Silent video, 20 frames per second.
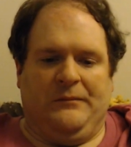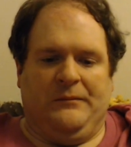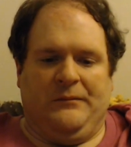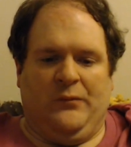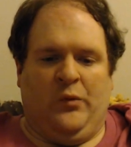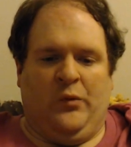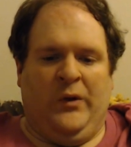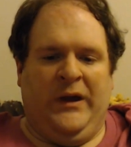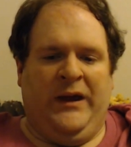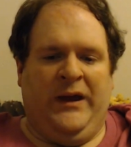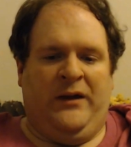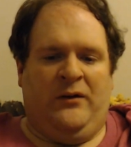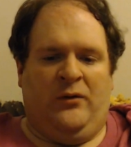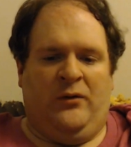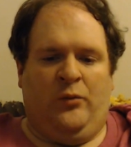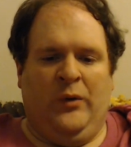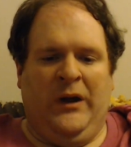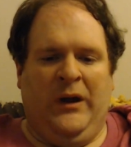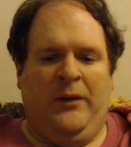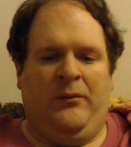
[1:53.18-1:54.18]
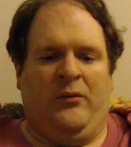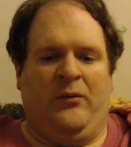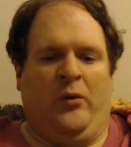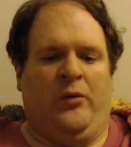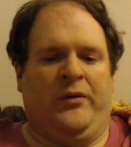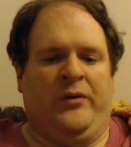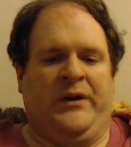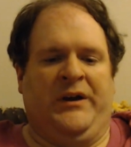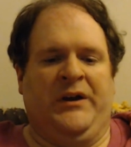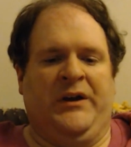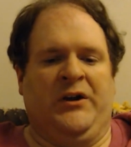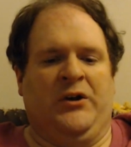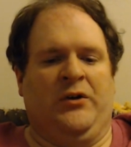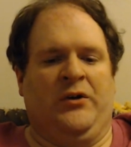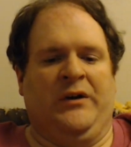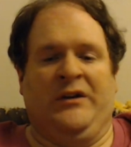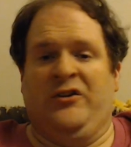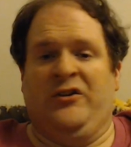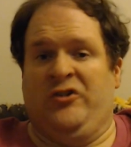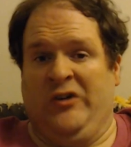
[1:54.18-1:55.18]
way over here
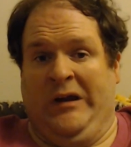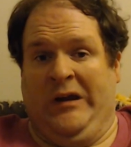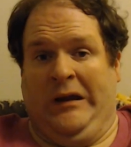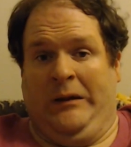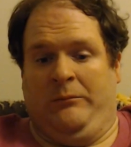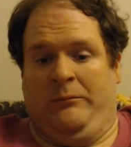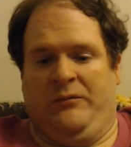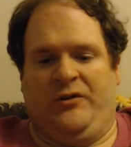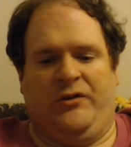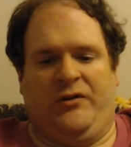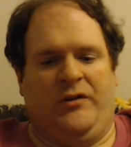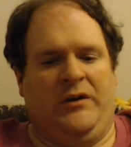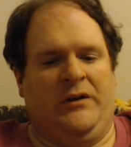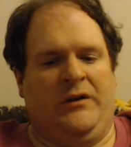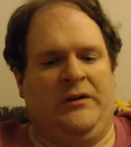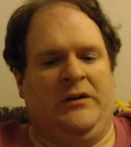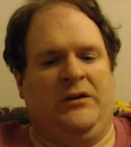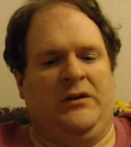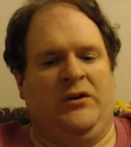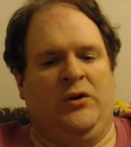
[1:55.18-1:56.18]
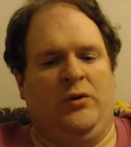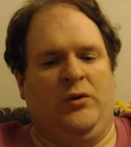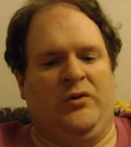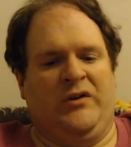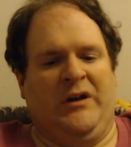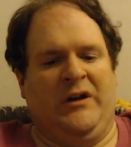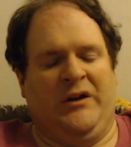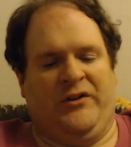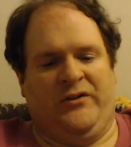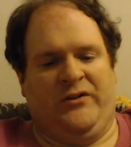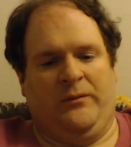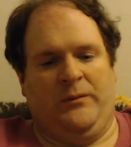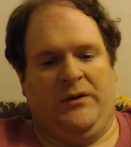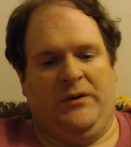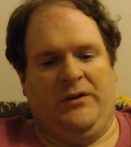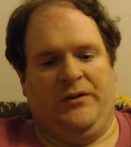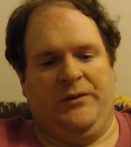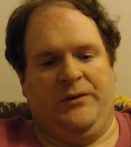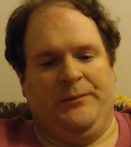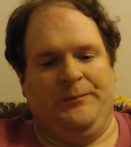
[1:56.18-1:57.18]
in James, in the New
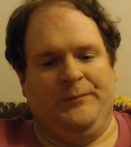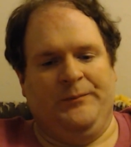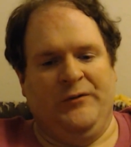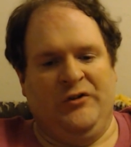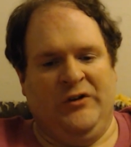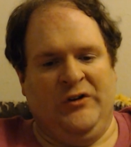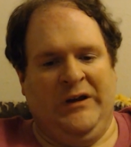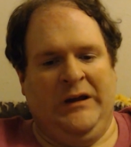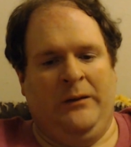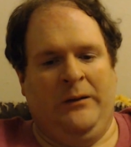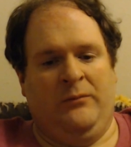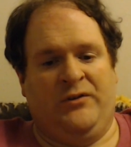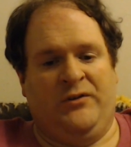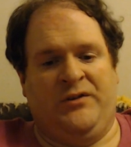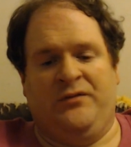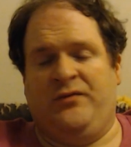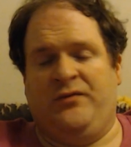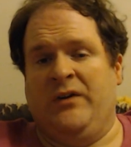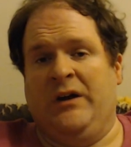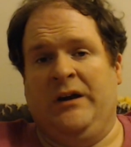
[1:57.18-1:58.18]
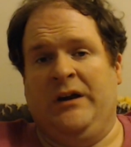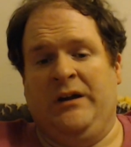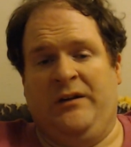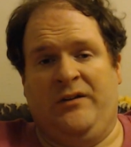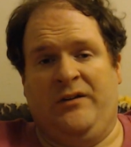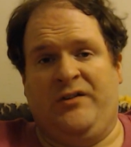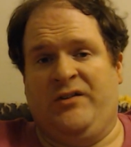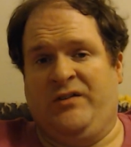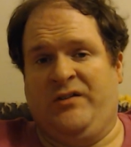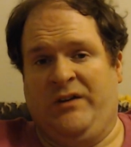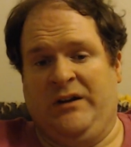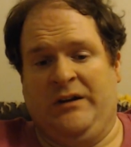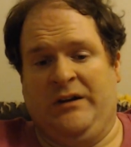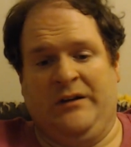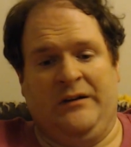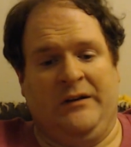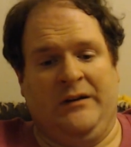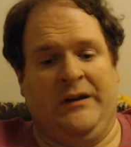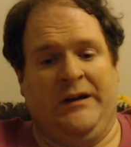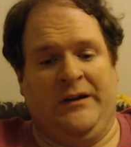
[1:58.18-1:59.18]
Testament. James defines
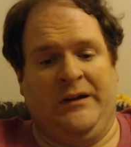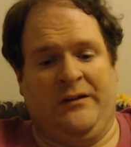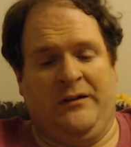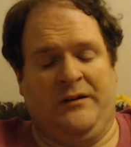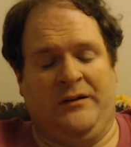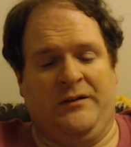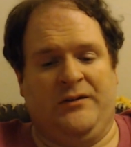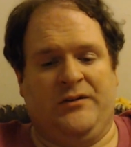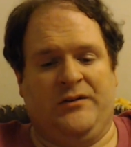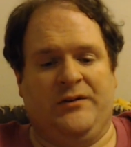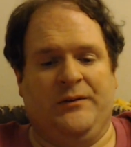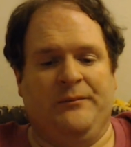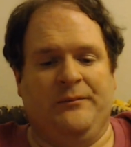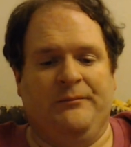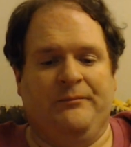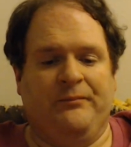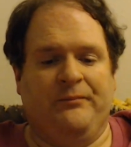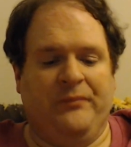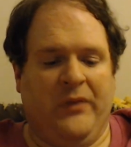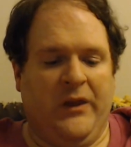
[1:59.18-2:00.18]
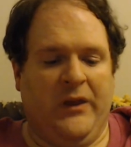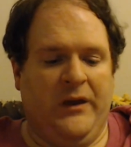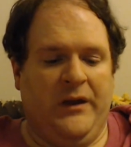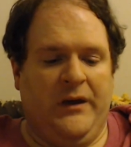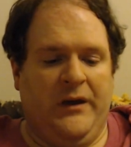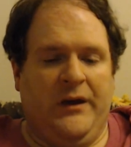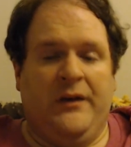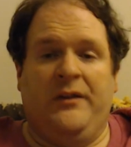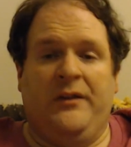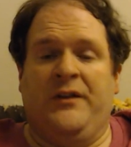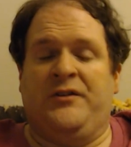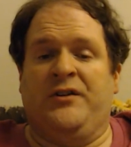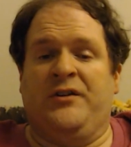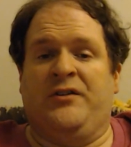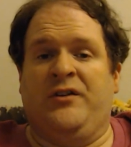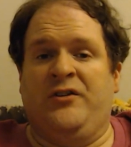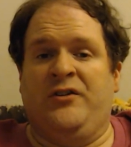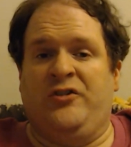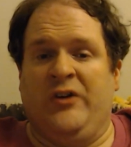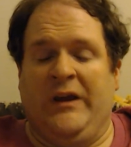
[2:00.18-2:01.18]
sin like this. This is
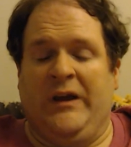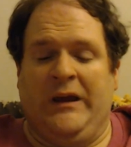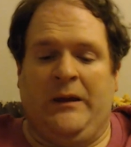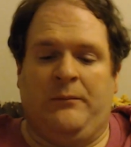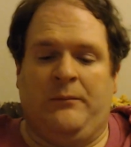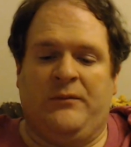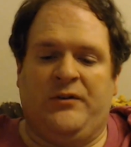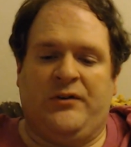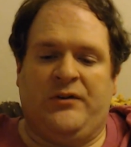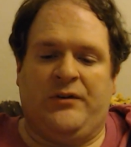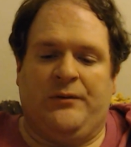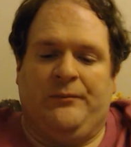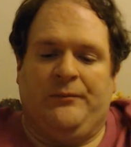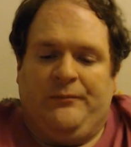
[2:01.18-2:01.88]
in James